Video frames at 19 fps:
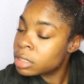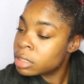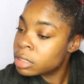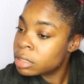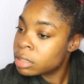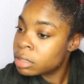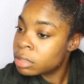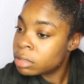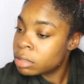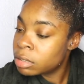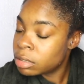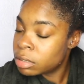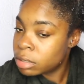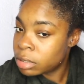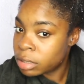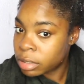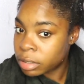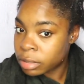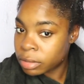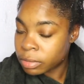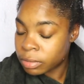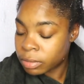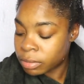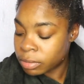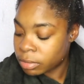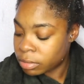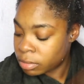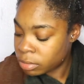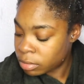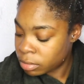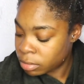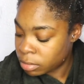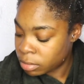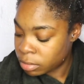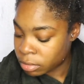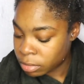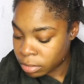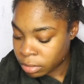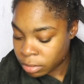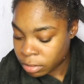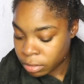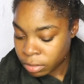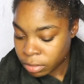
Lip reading: (no one is talking)